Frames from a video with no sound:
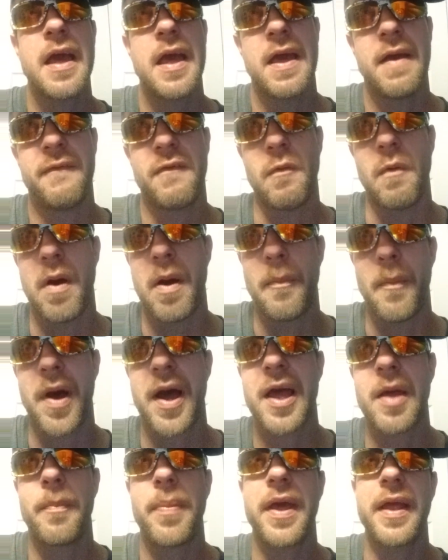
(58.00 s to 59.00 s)
If you want my
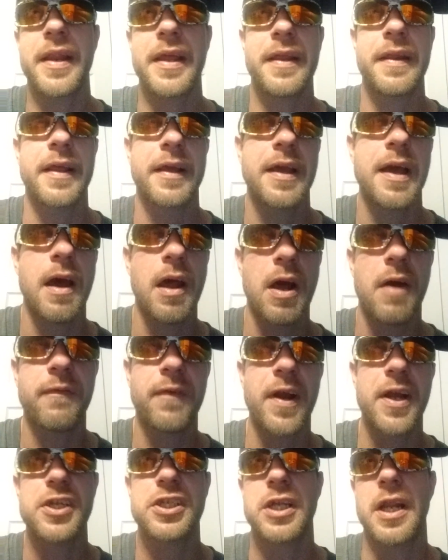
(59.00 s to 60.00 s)
opinion, the cutoff
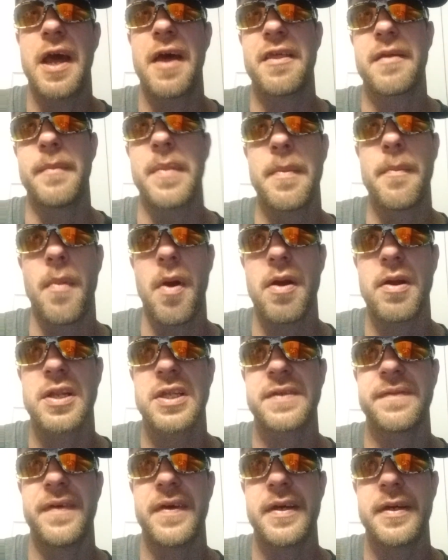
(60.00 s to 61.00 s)
race should either be
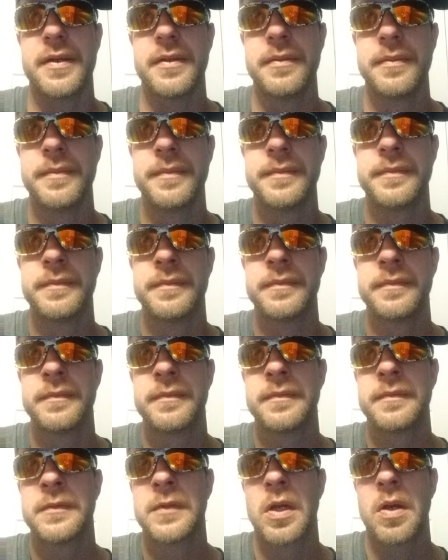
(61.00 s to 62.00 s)
Martinsville
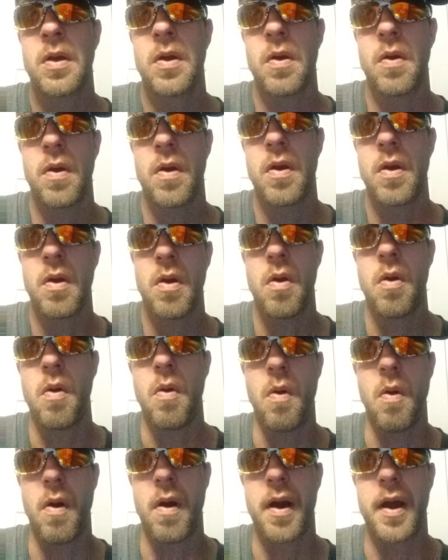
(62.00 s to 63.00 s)

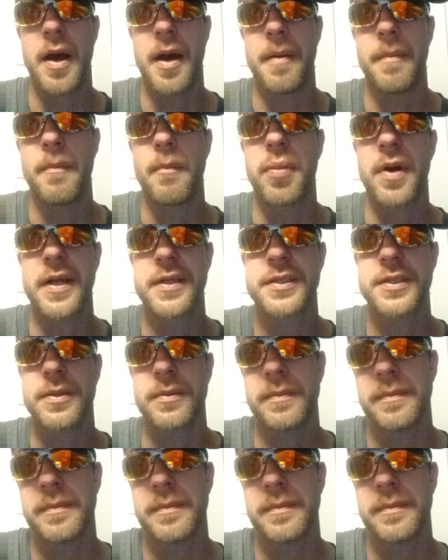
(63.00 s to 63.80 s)
or um, Bristol.